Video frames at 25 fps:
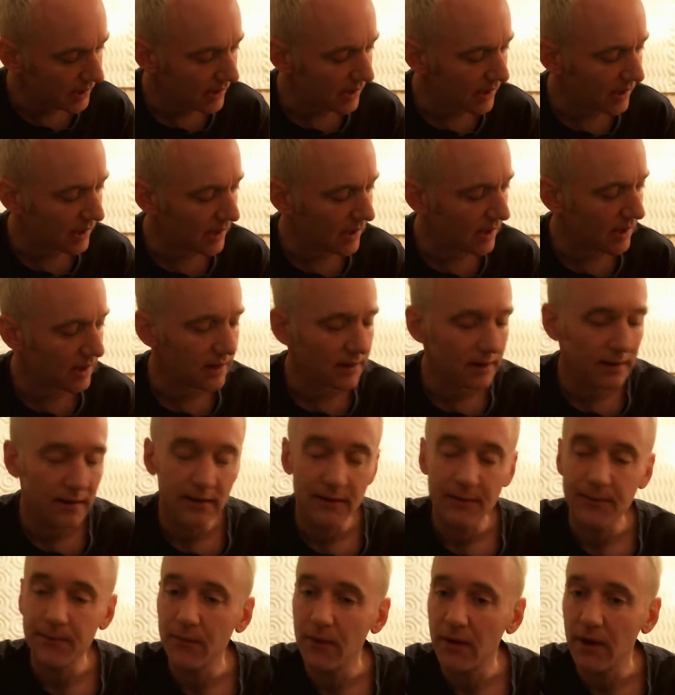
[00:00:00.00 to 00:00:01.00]
and
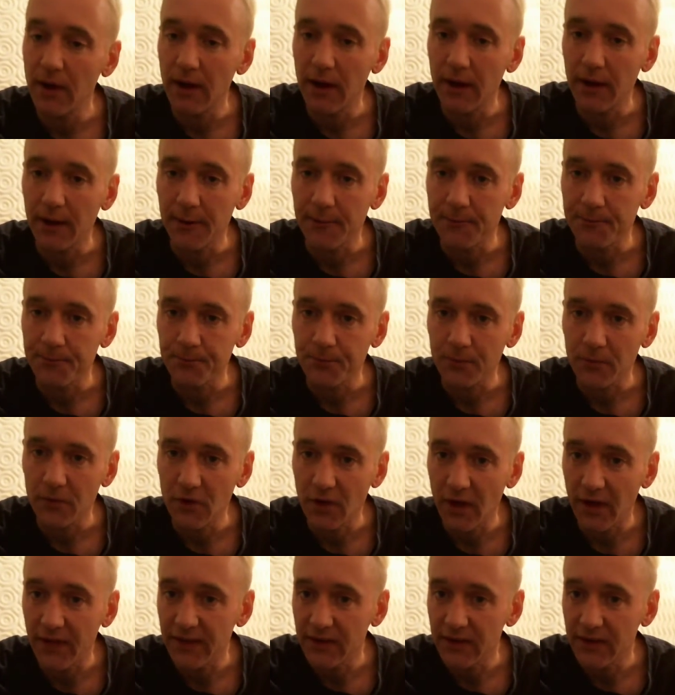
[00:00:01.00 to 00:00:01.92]
I